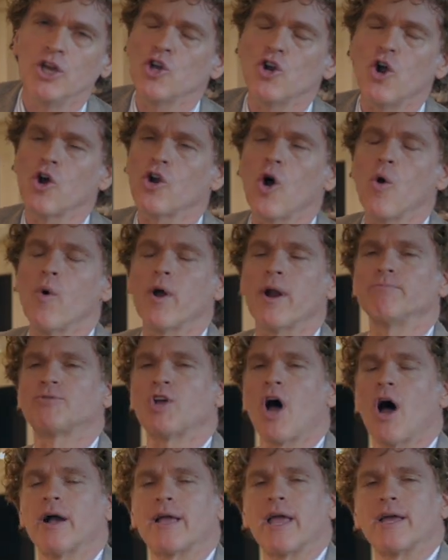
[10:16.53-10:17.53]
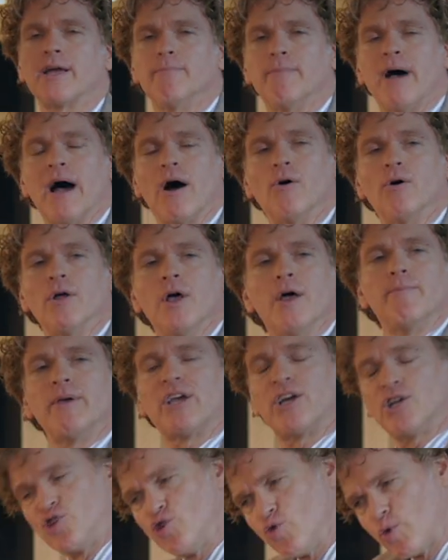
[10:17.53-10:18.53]
you don't know what I'm talking about,
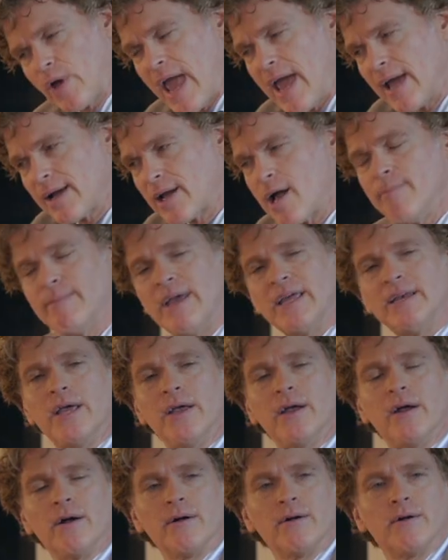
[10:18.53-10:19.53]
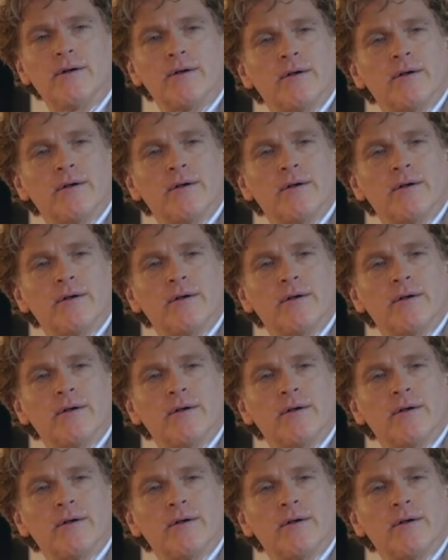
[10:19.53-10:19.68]
because you can't come in here.